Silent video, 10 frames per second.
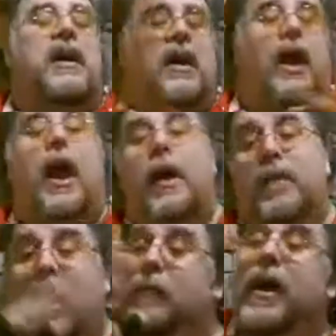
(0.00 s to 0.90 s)
and I'm
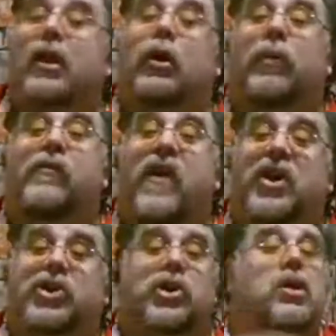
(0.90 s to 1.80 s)
not a medical
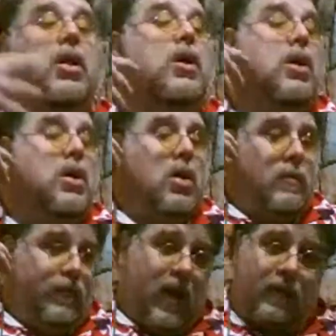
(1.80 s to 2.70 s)
professional,
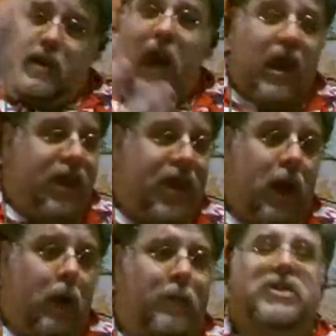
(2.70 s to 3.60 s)
I'm not a
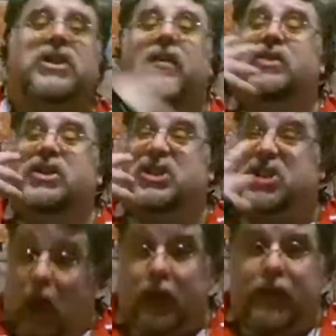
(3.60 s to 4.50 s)
therapist, I've
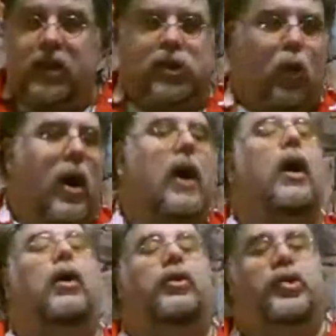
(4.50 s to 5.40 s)
just done this a
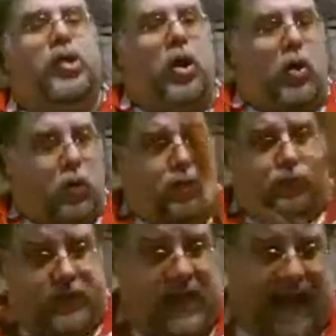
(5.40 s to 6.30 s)
while, so
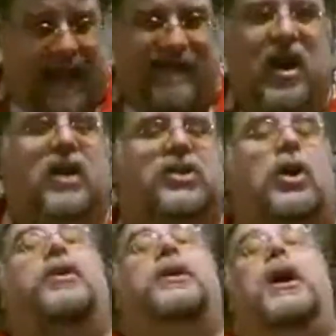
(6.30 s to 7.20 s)
caveats
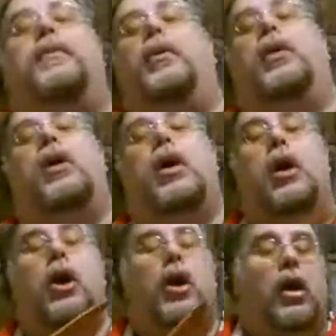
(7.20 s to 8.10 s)
on the table.
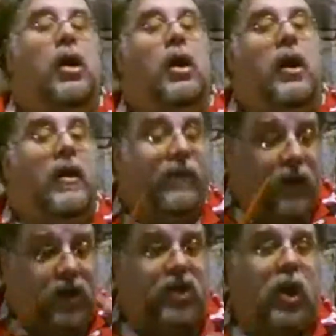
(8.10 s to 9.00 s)
If
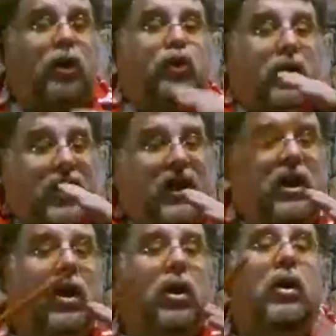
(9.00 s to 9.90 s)
you're going to start
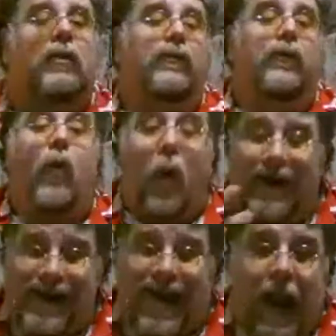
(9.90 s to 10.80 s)
drilling,
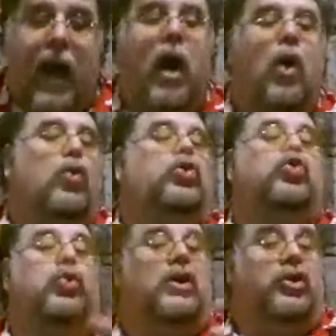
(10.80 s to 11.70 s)
for now,
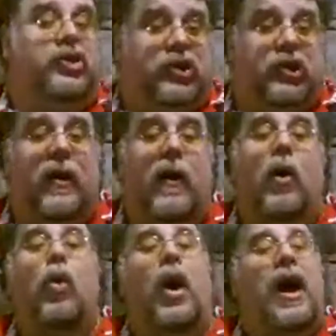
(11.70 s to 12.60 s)
drill
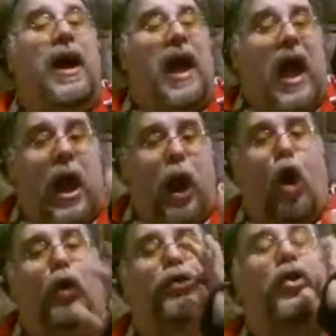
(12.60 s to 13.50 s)
slow and
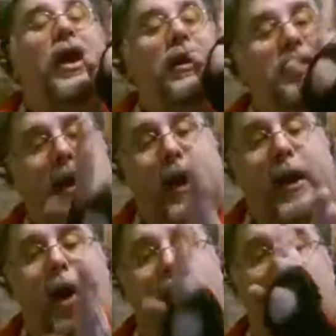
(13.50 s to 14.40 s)
alternate, day
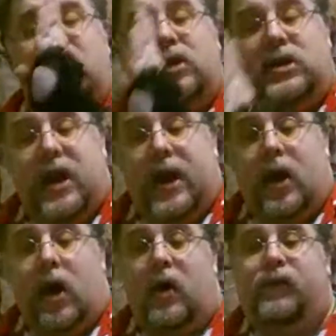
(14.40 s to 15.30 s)
on, day
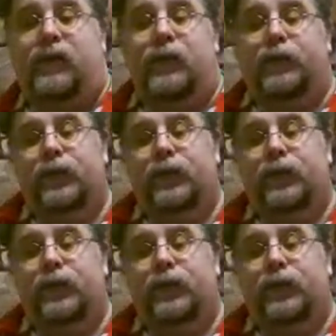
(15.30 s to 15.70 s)
off.